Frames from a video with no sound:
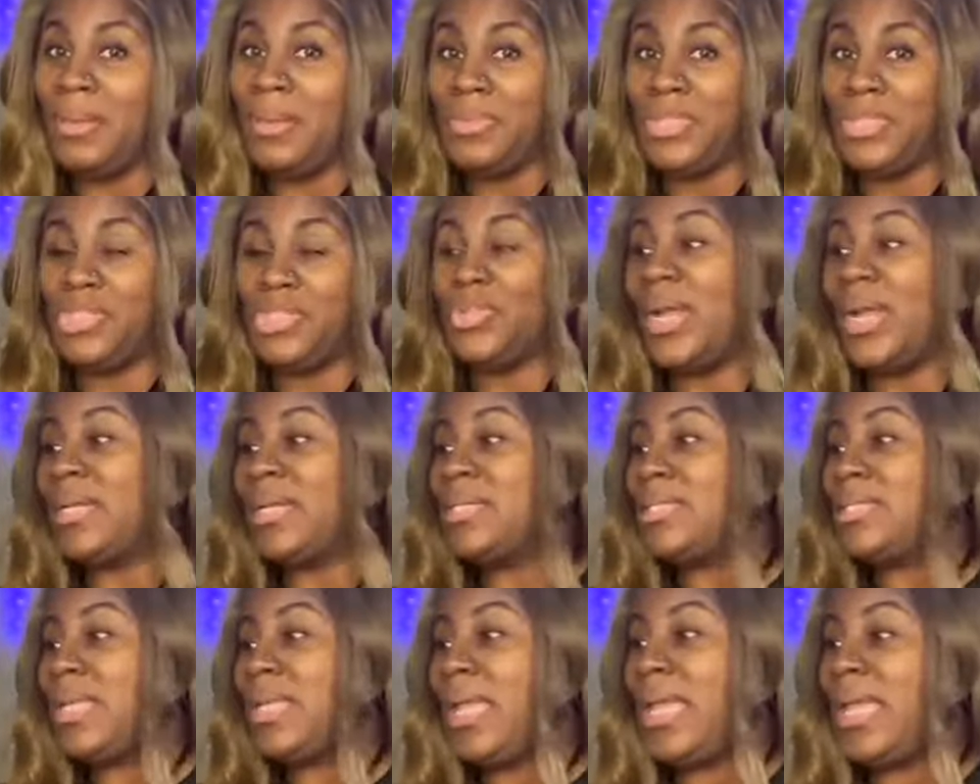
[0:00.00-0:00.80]
I was just
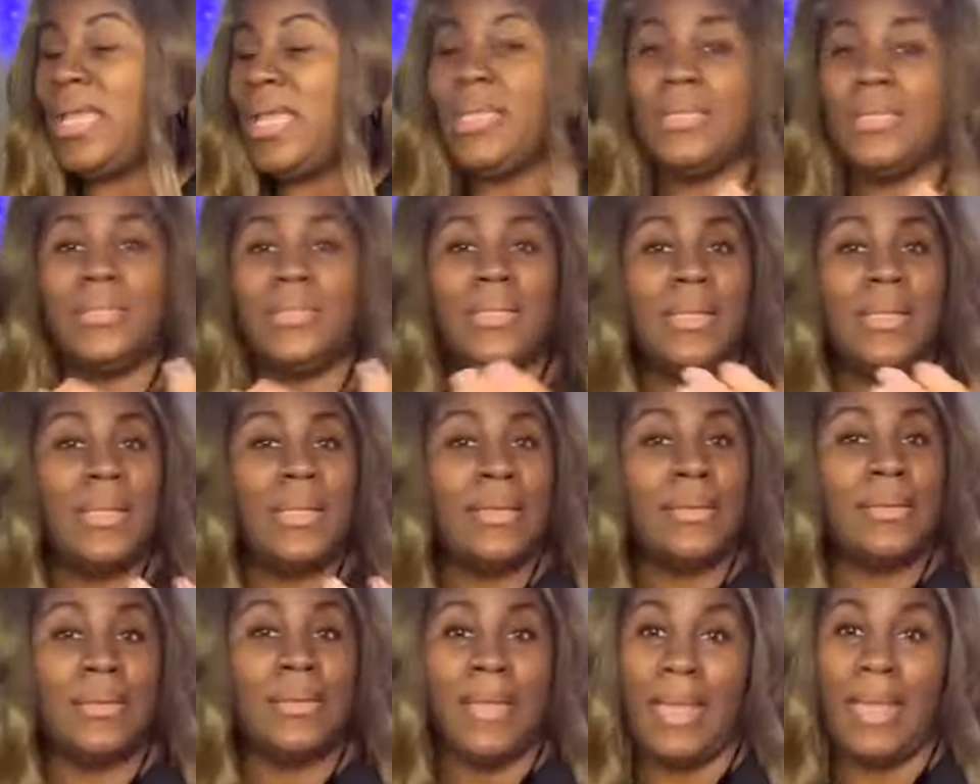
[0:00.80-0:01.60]
trying to tell you,
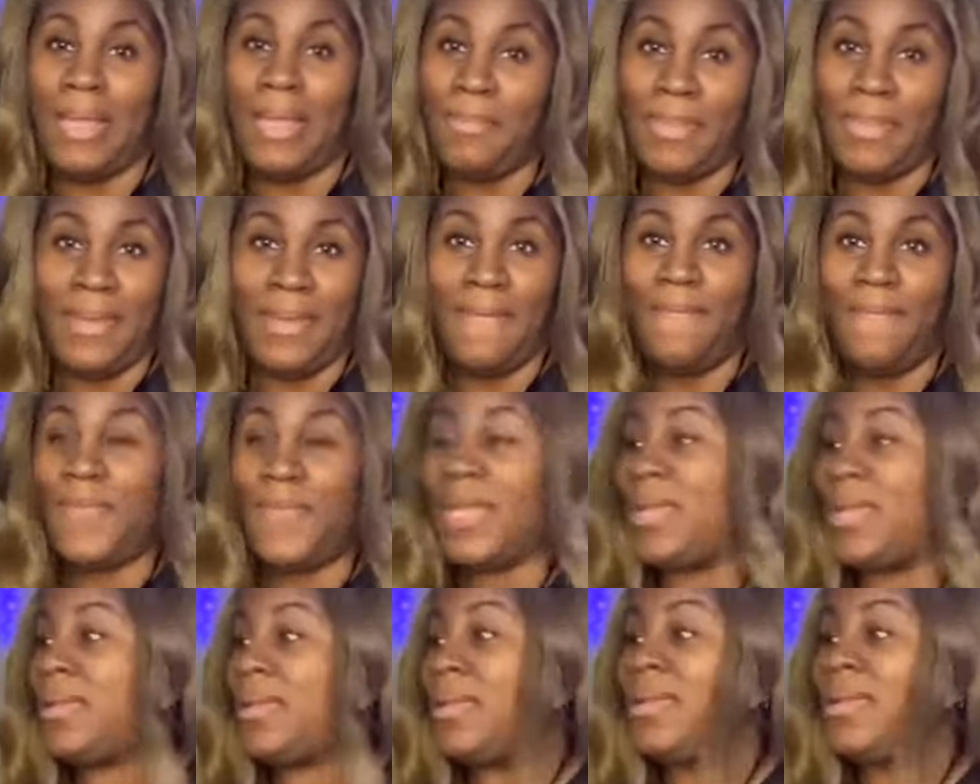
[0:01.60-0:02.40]
I ain't being
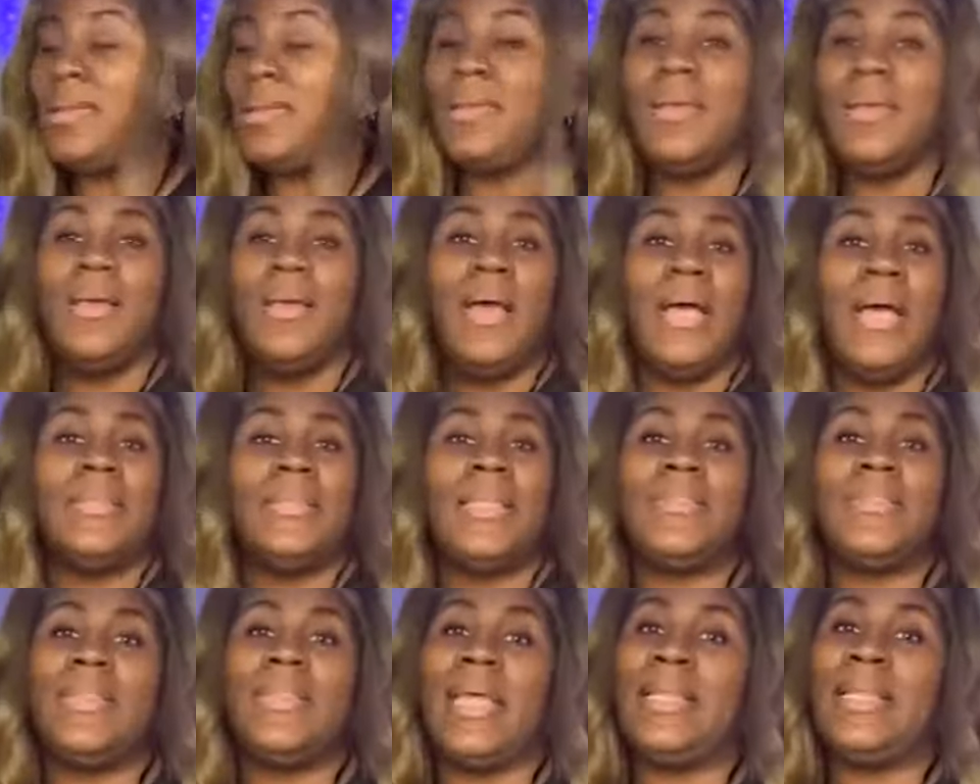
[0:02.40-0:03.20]
funny
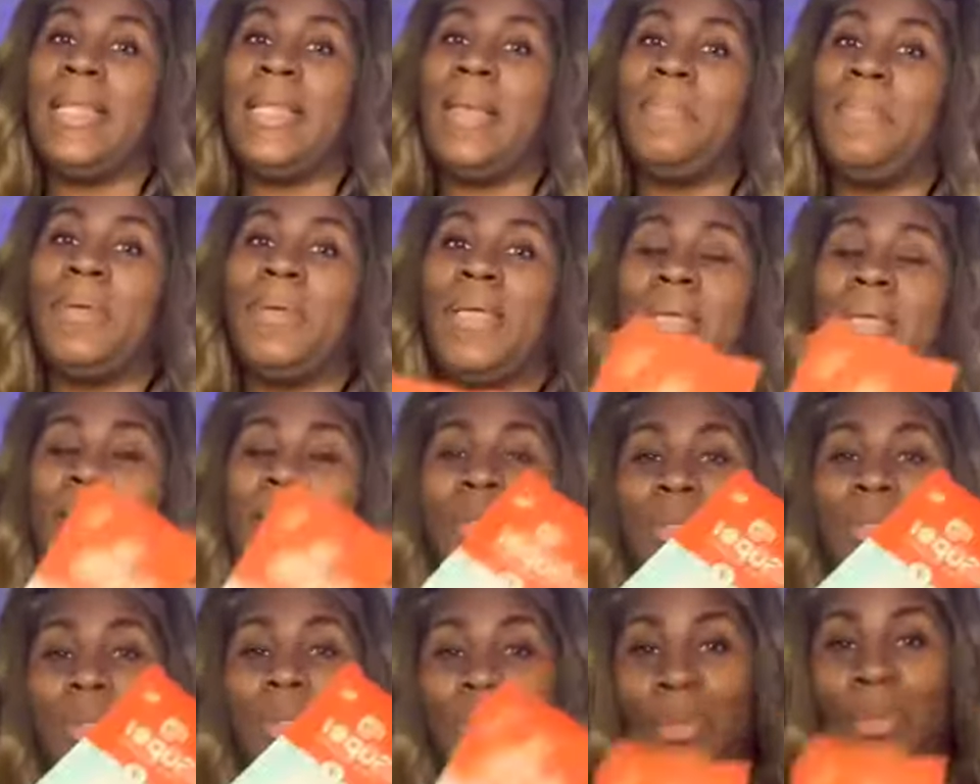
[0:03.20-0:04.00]
or nothing like that,
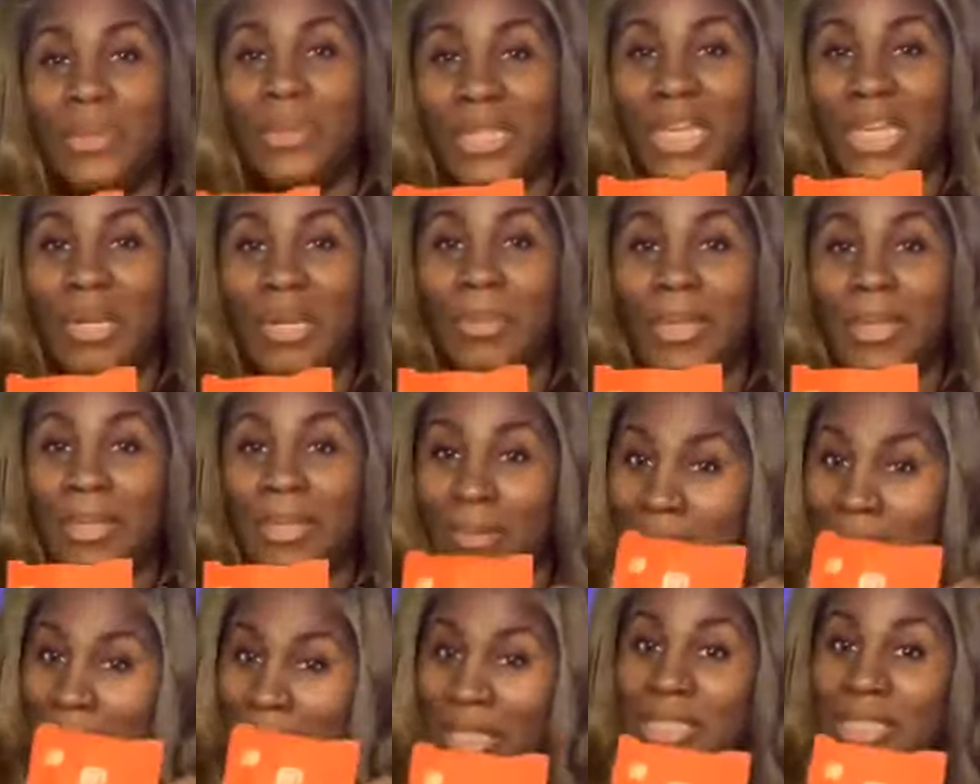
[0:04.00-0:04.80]
but you need to be
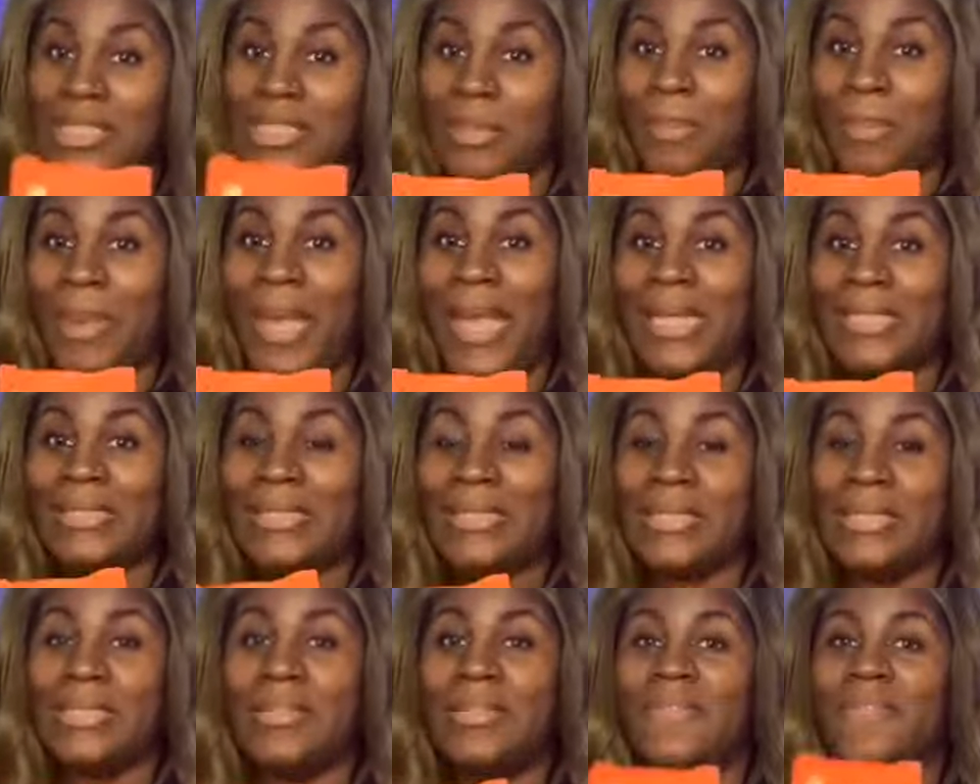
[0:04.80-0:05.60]
getting some
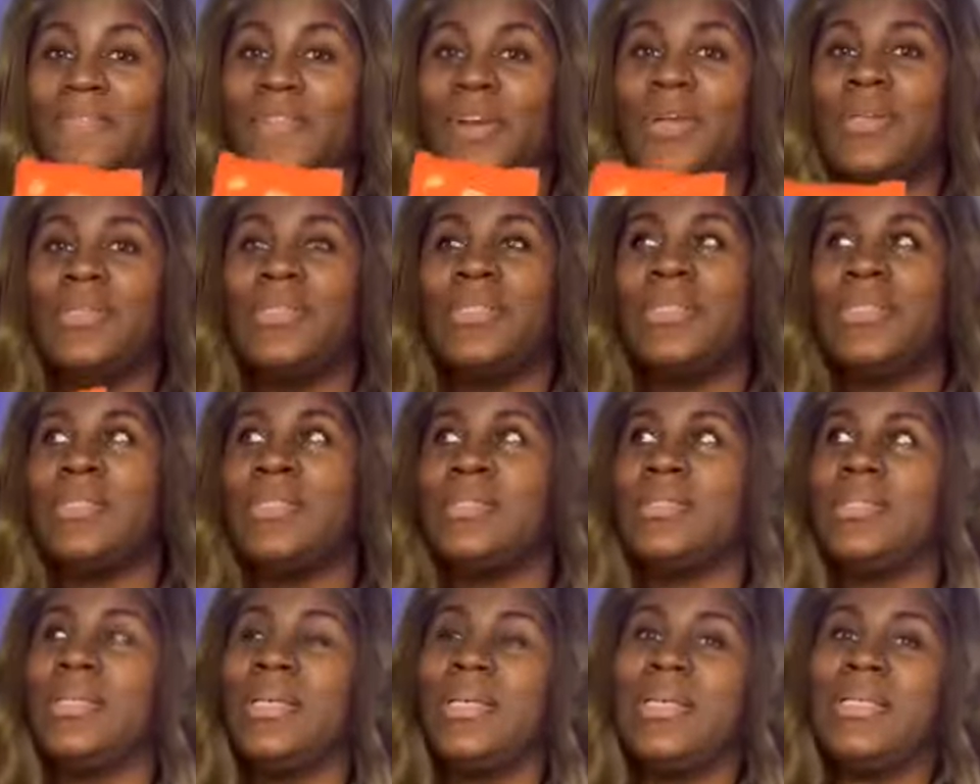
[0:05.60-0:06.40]
patches
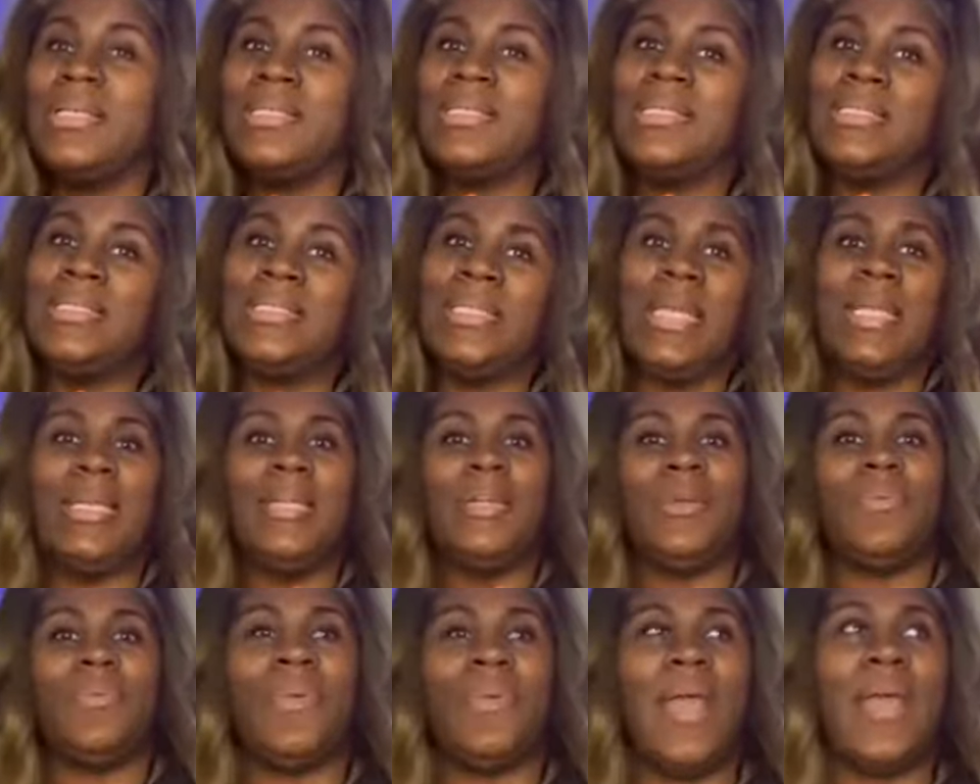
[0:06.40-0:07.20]
versus
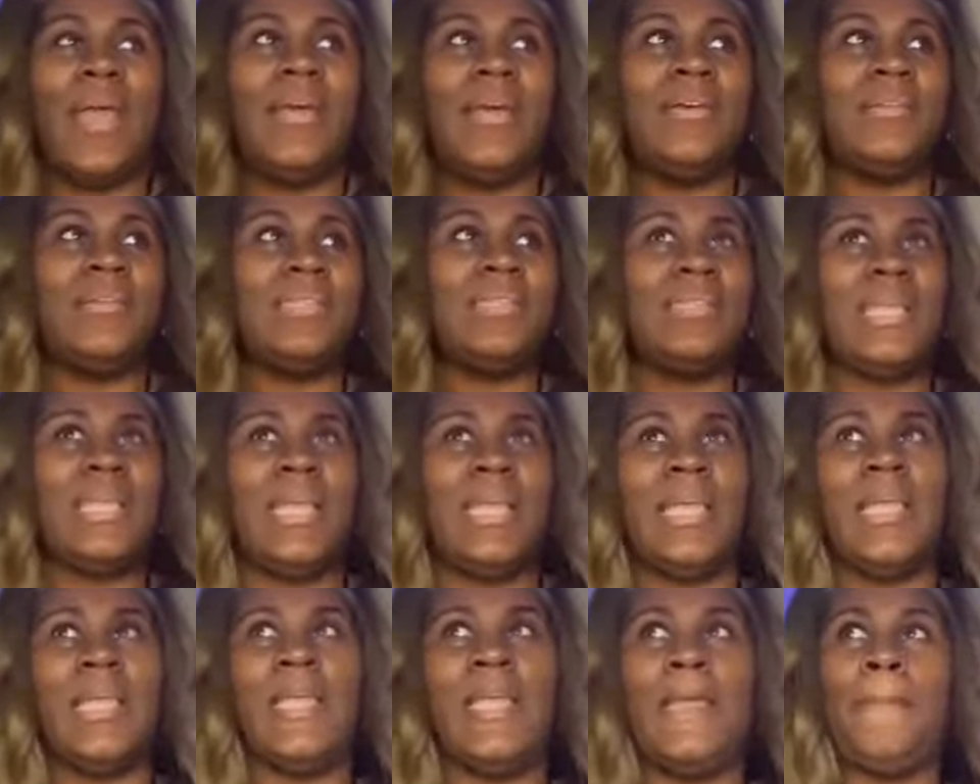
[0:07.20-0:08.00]
sitting around
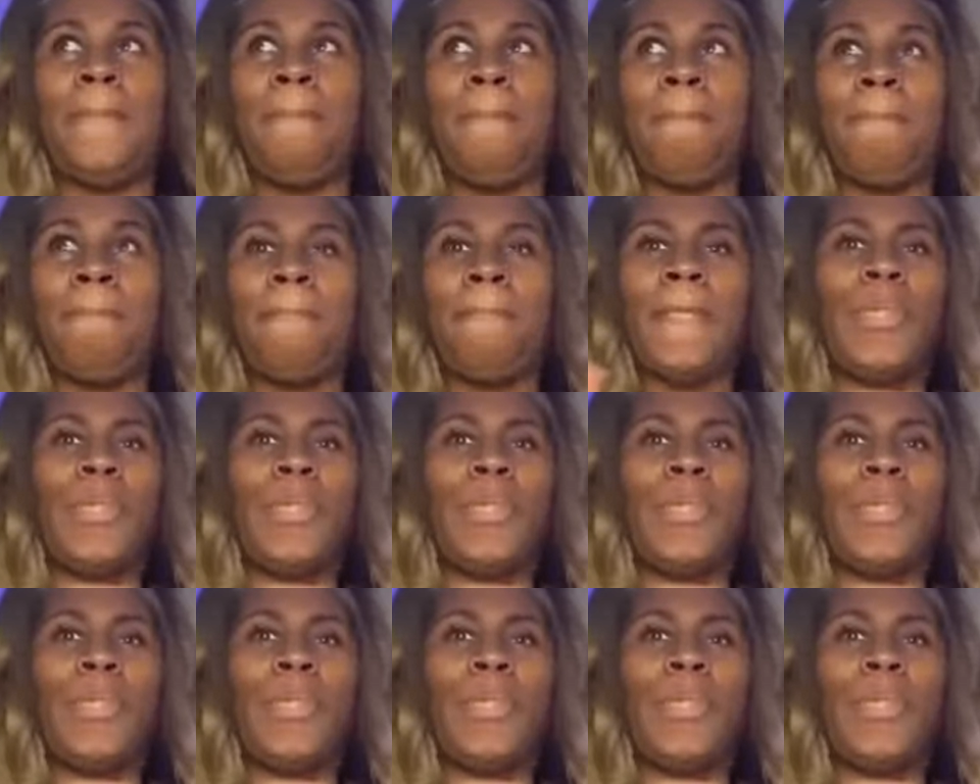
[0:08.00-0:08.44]
saying,